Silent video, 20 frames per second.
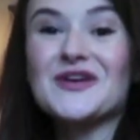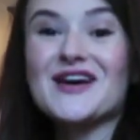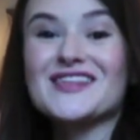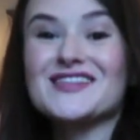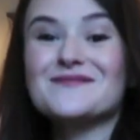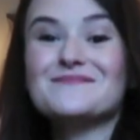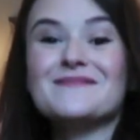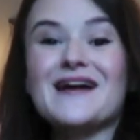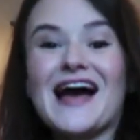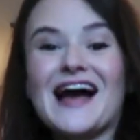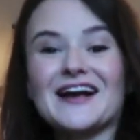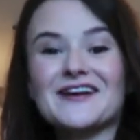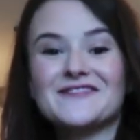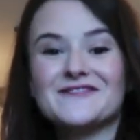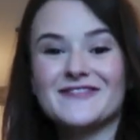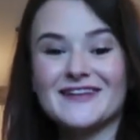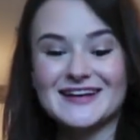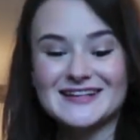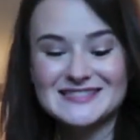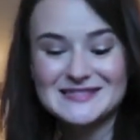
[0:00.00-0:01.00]
with MAC
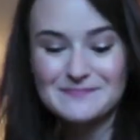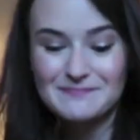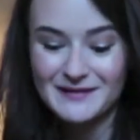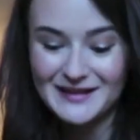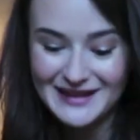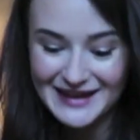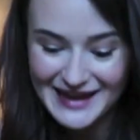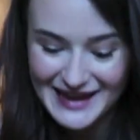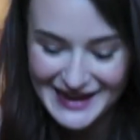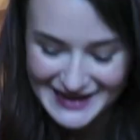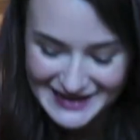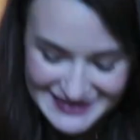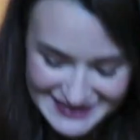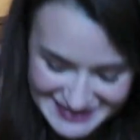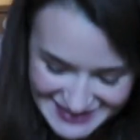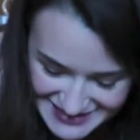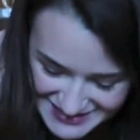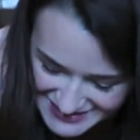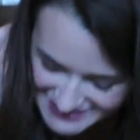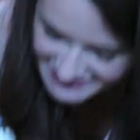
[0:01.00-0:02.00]
Fix
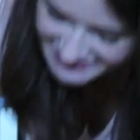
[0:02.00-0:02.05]
Plus.